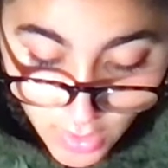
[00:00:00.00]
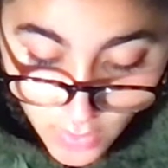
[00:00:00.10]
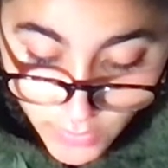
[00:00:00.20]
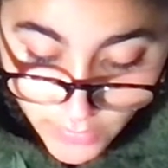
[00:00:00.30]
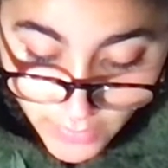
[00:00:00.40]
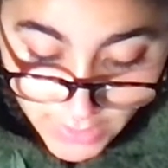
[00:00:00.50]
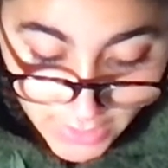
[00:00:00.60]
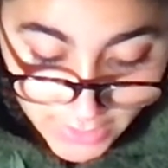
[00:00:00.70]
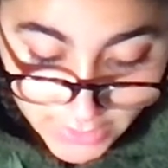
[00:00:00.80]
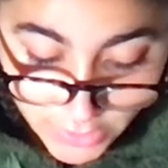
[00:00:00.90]
We want
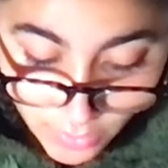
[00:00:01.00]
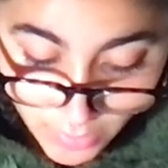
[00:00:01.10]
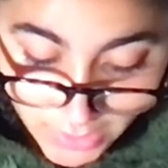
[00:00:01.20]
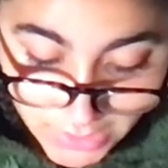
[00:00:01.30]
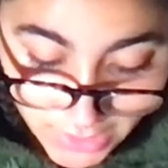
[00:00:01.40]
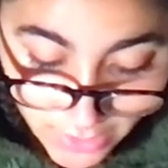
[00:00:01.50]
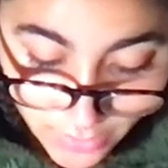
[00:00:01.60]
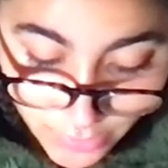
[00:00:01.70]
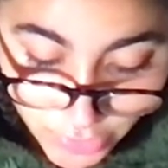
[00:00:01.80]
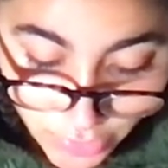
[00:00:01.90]
land so much I
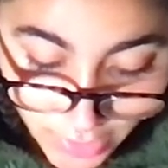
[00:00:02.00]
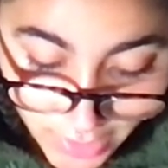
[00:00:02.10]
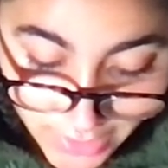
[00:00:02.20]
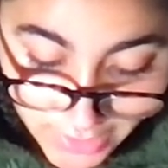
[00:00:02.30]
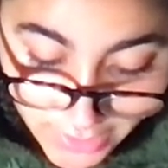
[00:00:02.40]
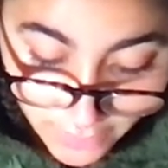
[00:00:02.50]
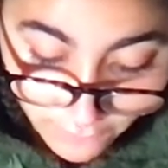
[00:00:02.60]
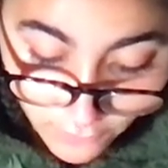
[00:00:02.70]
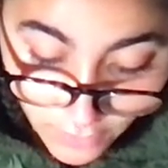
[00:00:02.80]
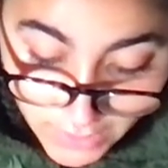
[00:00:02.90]
almost cry, and
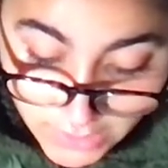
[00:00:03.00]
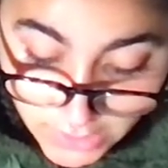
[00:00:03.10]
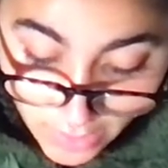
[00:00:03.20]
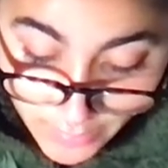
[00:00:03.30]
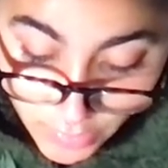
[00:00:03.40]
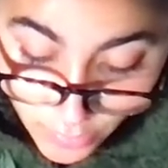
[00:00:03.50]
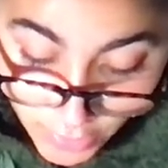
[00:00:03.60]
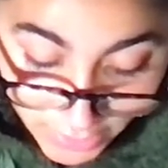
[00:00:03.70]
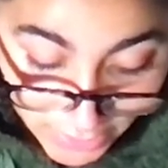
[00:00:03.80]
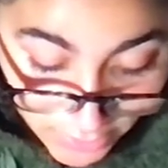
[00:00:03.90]
therefore I stop work
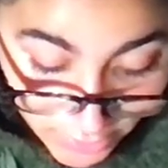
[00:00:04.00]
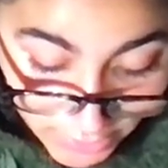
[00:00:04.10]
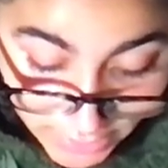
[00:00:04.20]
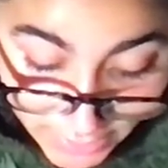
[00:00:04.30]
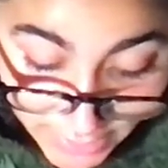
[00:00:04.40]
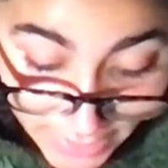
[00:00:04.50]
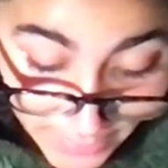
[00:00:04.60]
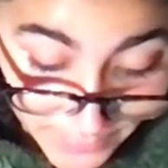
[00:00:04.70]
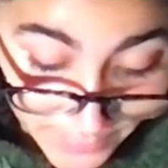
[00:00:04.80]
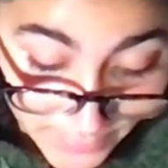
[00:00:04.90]
and look at Cap
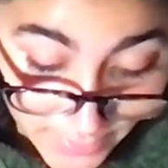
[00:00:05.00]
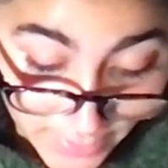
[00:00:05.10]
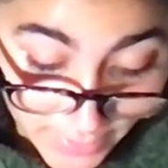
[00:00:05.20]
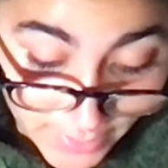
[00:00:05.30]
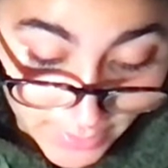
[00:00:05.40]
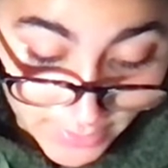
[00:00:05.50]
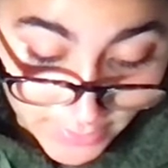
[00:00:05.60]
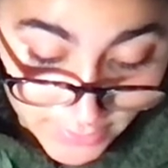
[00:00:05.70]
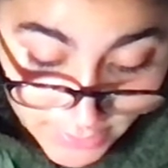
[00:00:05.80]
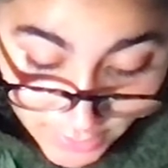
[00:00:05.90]

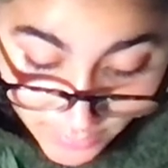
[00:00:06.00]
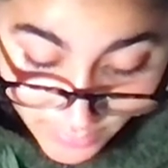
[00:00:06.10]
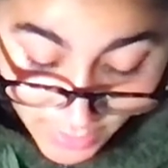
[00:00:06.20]
and Tim.